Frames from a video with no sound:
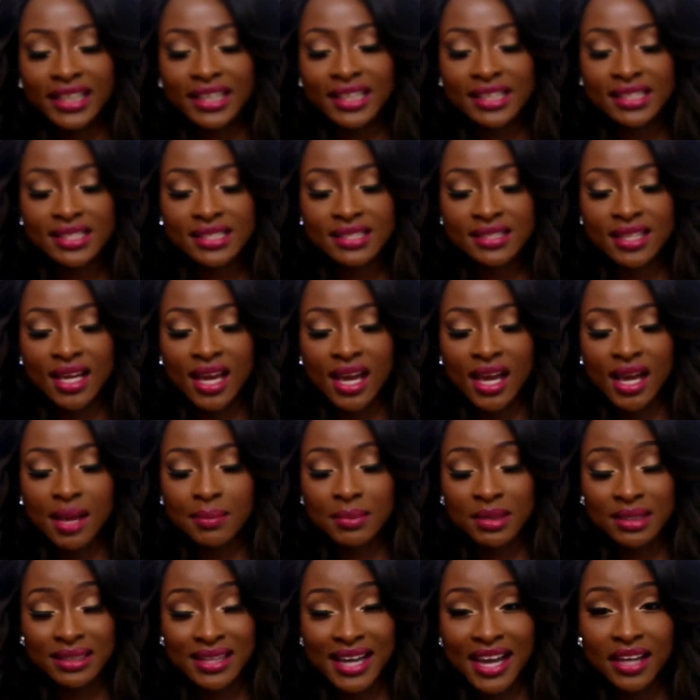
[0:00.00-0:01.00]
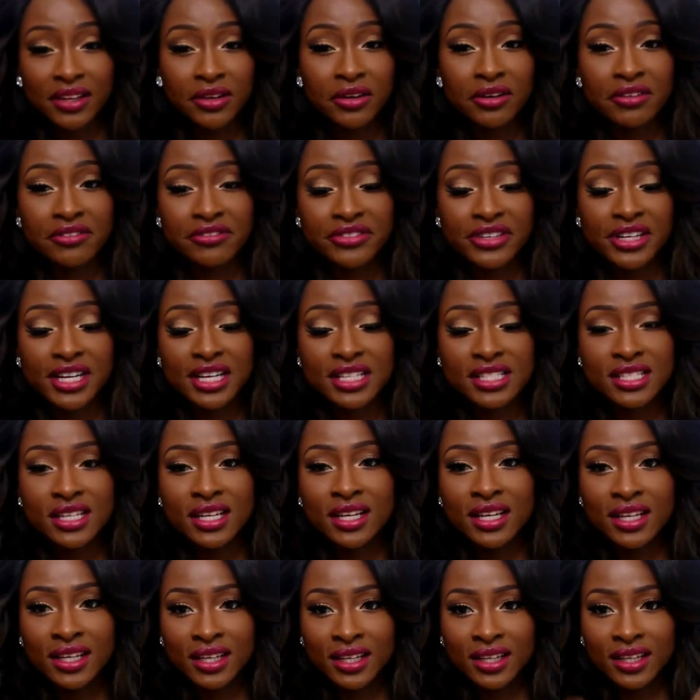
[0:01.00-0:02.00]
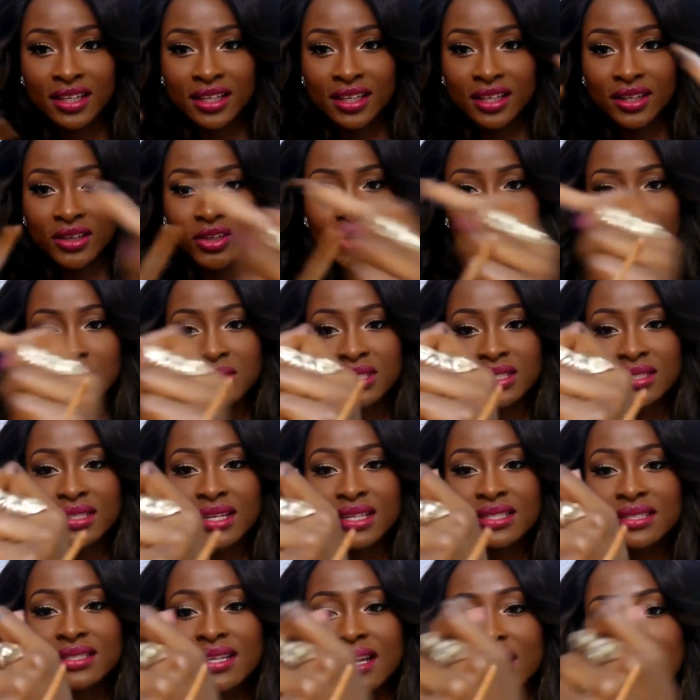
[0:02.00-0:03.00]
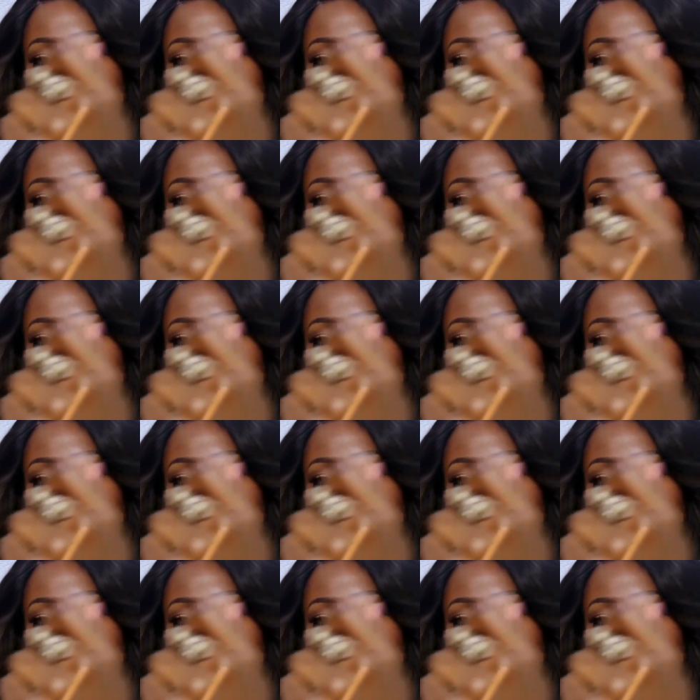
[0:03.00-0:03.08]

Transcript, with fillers: it's um, a light coverage it comes in this